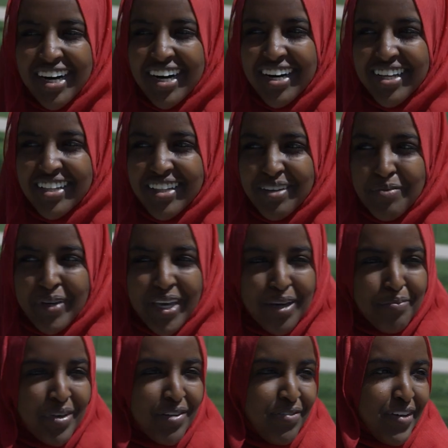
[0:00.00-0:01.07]
Uh, they
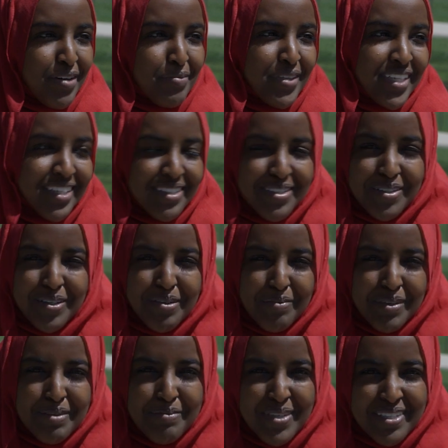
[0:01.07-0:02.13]
became my family, and so I'm
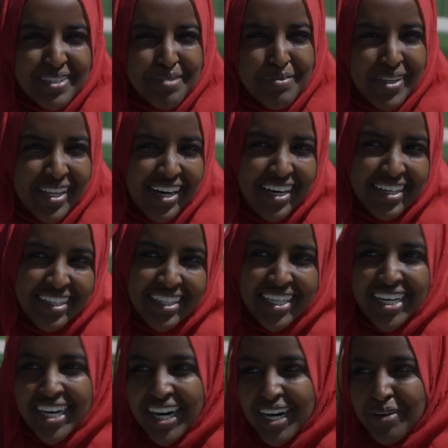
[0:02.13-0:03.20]
going to miss them a lot
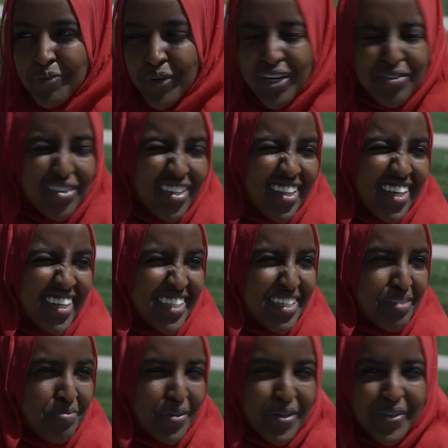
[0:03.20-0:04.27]
um, wherever they end
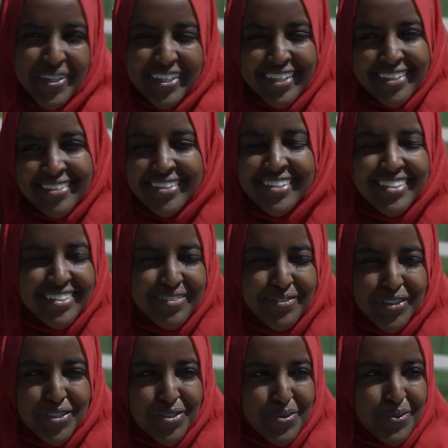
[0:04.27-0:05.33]
up going
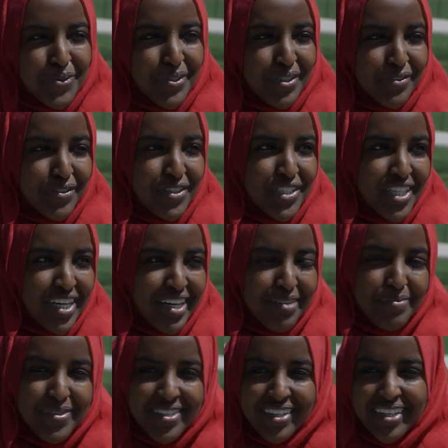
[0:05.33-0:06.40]
for school or for jobs.